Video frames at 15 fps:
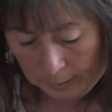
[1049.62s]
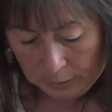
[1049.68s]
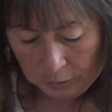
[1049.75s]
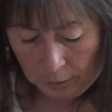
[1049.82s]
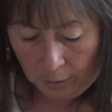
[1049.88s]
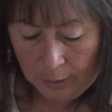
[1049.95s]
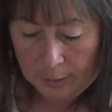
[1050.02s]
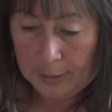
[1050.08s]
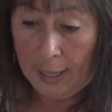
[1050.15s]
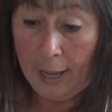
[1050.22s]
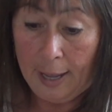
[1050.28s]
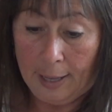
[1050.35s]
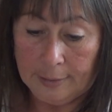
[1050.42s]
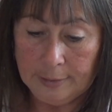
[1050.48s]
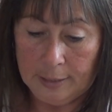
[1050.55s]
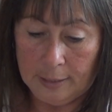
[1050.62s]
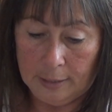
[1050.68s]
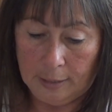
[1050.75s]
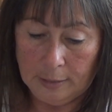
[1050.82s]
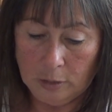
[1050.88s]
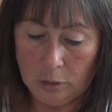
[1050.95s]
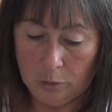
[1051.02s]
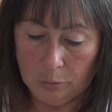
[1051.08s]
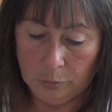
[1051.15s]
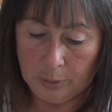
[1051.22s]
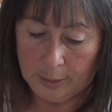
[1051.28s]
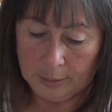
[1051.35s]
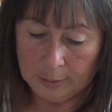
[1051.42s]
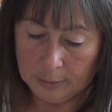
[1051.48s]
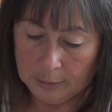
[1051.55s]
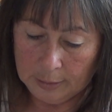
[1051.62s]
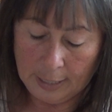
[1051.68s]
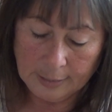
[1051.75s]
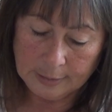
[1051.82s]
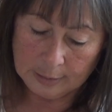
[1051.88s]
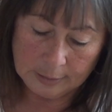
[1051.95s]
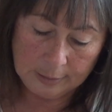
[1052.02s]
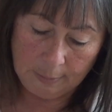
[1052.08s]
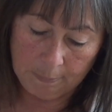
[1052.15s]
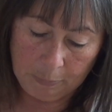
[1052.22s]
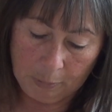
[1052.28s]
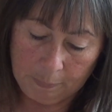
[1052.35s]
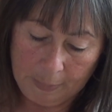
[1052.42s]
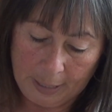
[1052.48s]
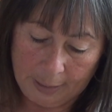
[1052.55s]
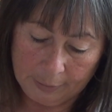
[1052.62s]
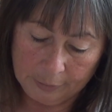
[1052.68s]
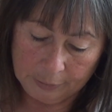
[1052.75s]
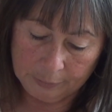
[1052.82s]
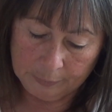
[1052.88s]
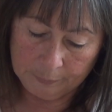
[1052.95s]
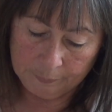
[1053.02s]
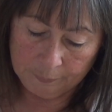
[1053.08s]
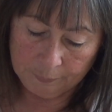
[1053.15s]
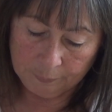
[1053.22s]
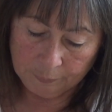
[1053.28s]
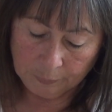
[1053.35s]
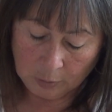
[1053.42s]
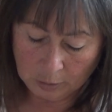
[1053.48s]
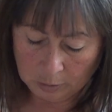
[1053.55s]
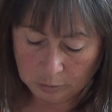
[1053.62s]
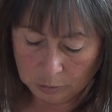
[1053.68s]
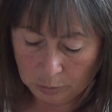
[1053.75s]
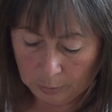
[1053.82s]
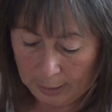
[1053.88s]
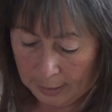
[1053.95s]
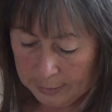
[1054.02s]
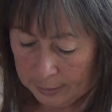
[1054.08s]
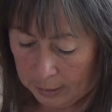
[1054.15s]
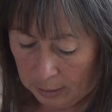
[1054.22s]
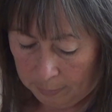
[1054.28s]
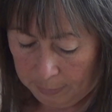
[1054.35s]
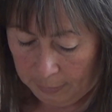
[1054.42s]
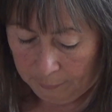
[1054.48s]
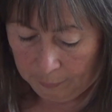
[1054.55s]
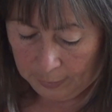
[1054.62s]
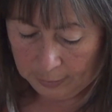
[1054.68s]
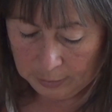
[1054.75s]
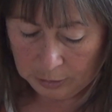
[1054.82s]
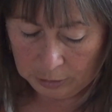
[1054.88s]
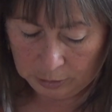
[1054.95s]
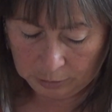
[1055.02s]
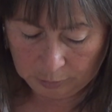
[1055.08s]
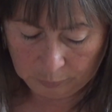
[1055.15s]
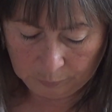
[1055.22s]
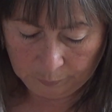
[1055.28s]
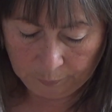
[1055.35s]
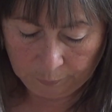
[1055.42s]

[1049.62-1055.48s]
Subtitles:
I started that, and I know that that's a simple pattern. So that's going to be fun to do.